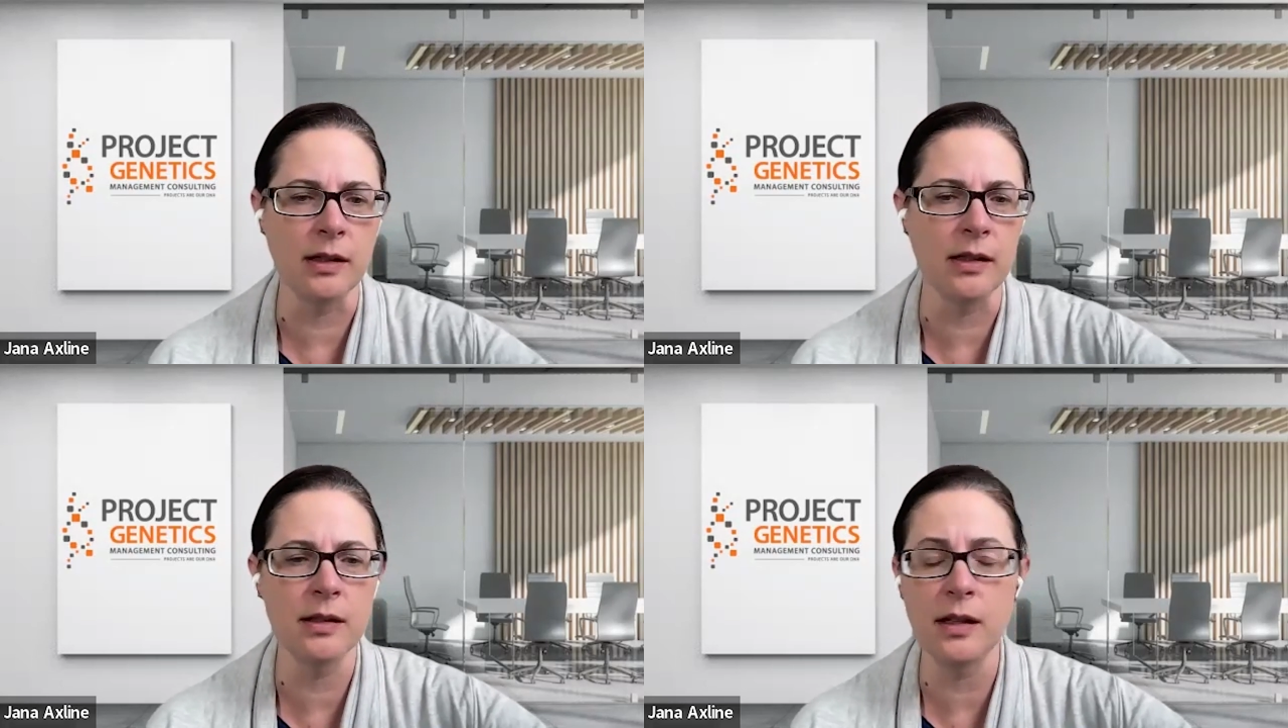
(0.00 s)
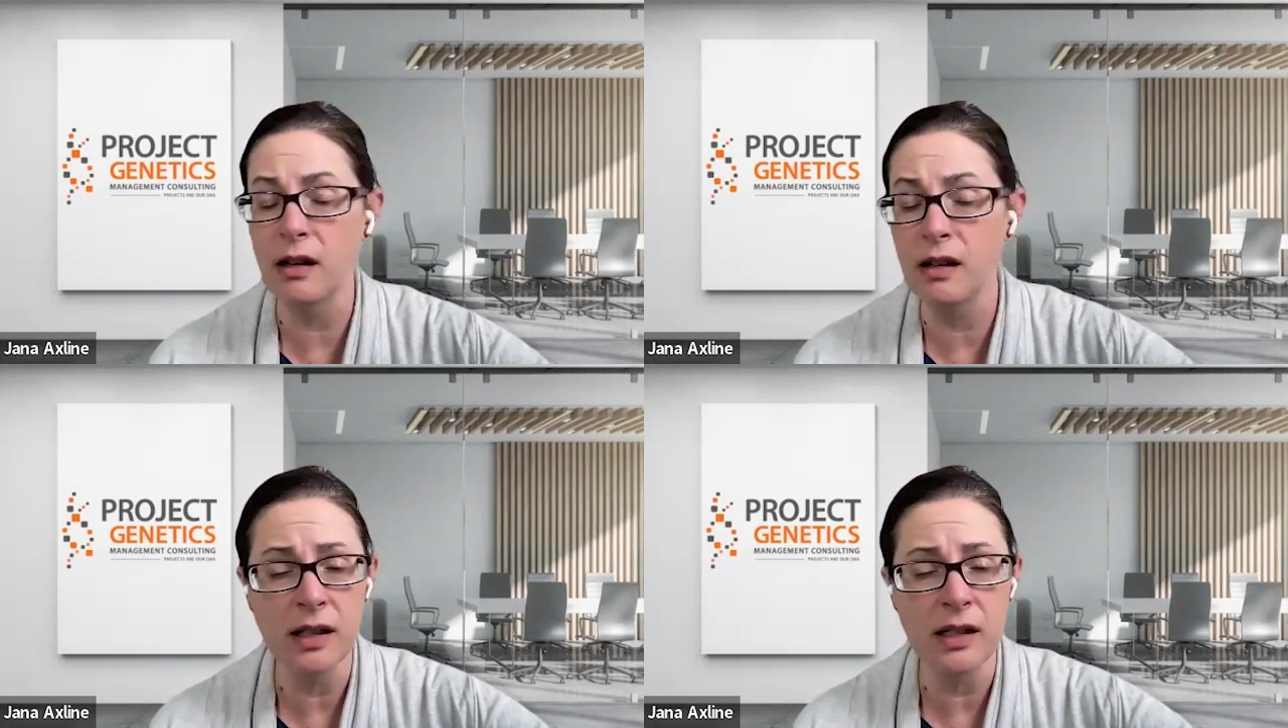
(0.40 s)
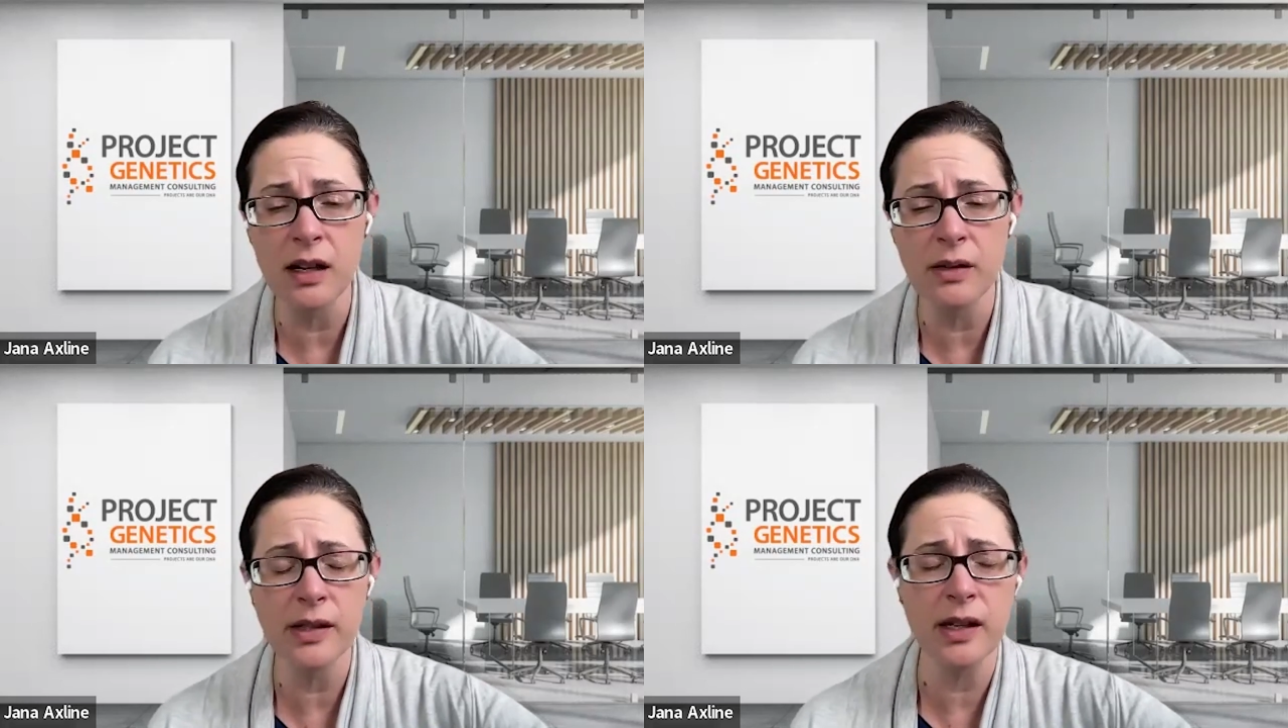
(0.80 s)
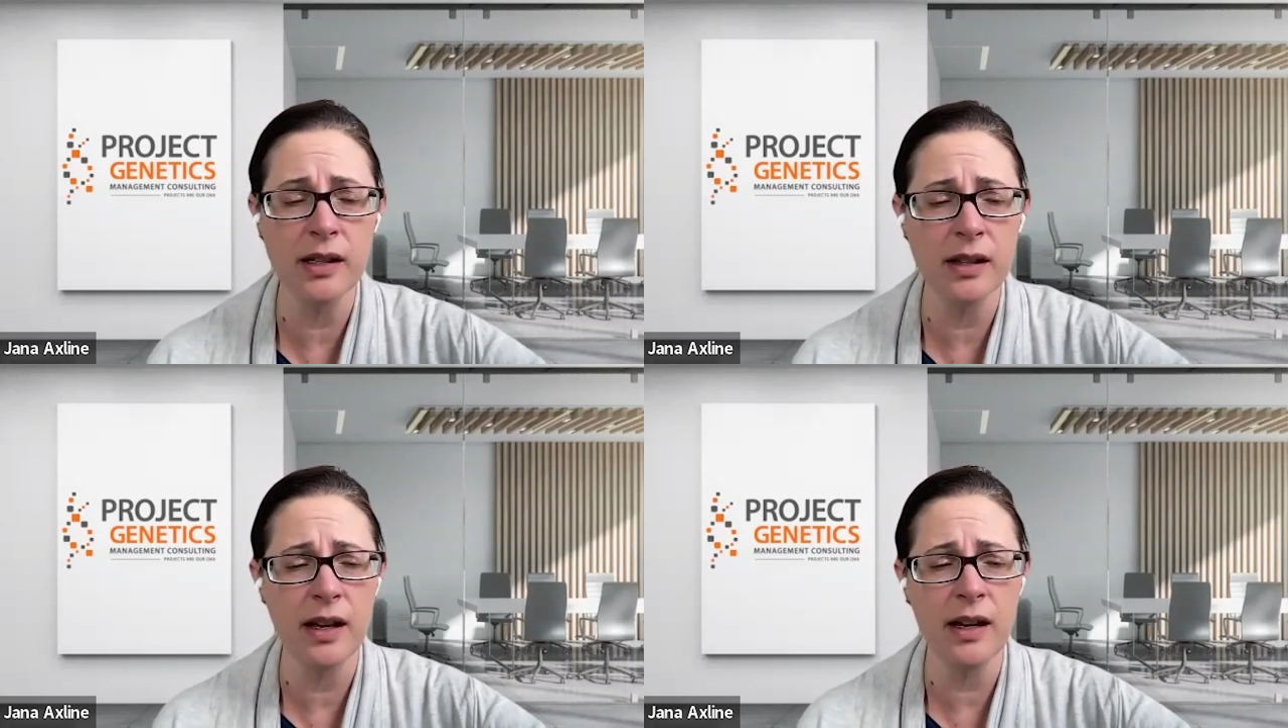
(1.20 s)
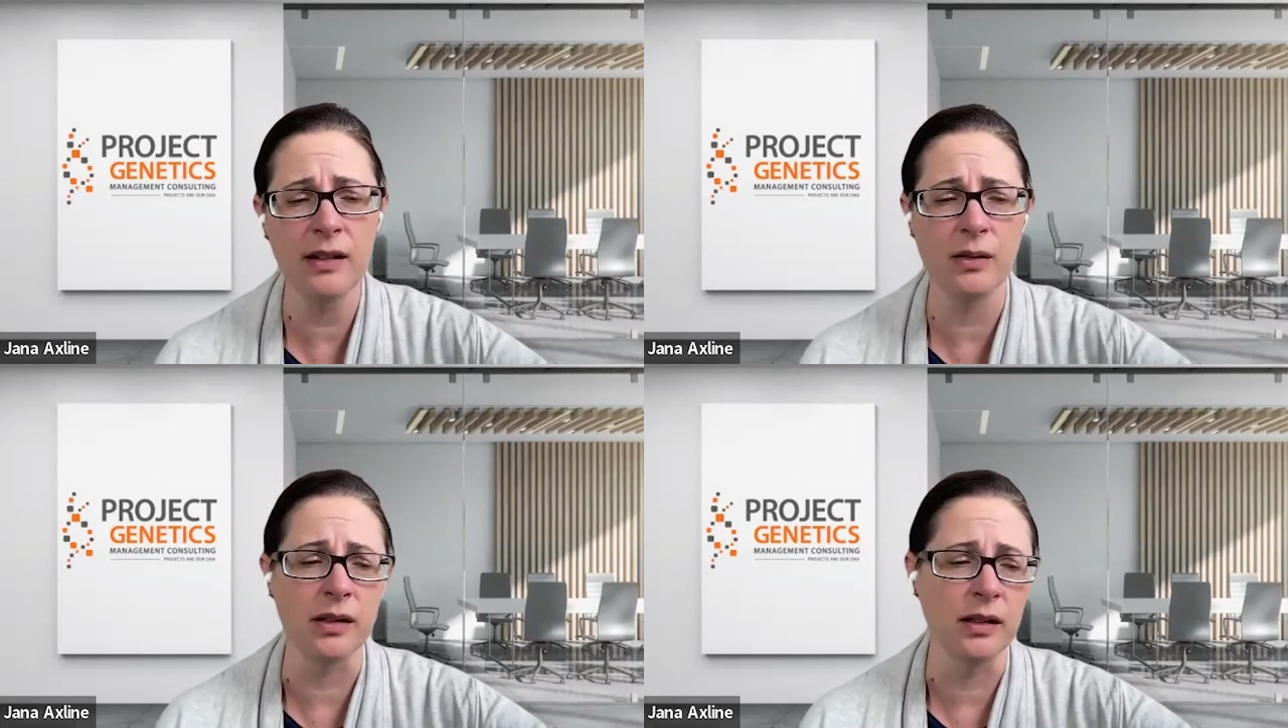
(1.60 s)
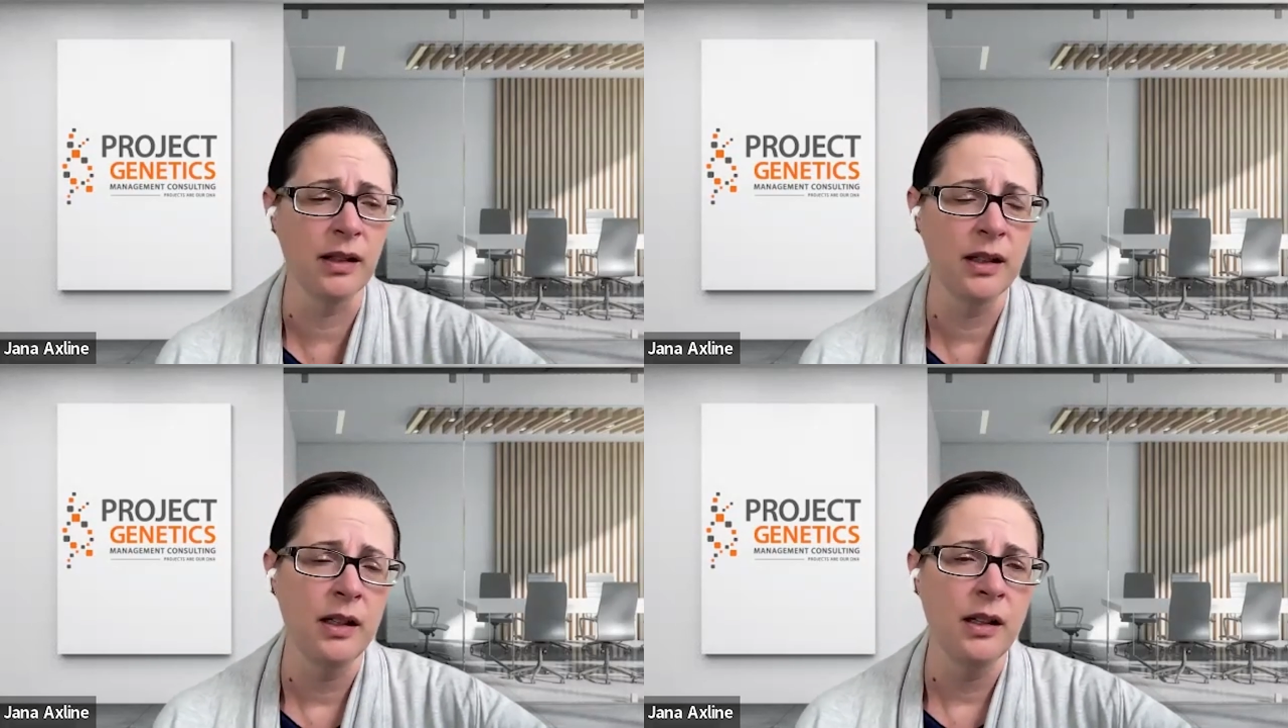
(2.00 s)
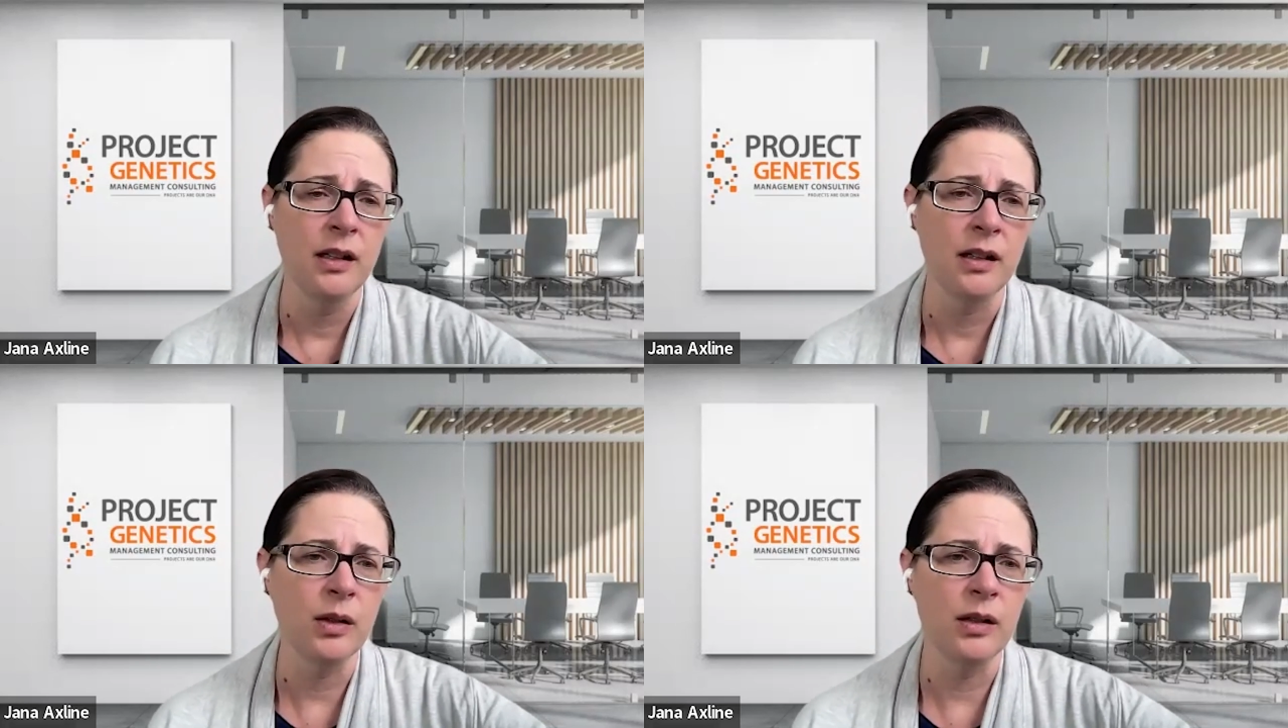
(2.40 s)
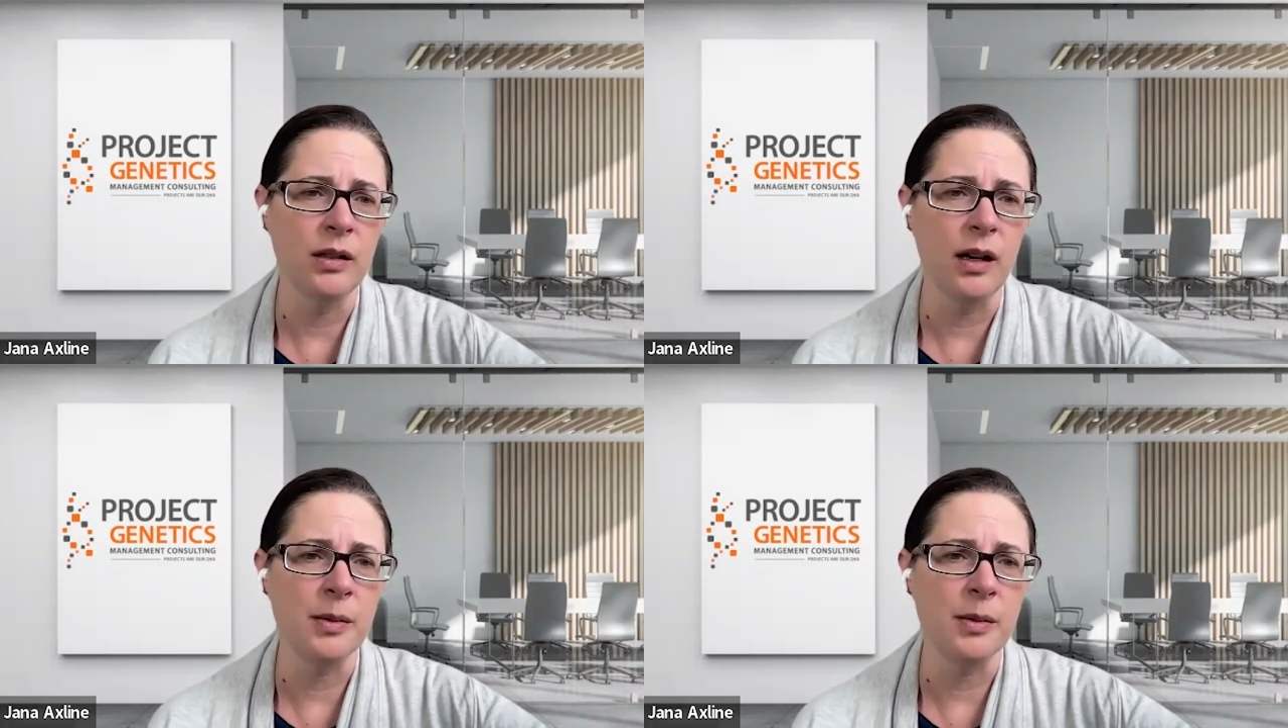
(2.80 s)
Is there any downside to that, or what are your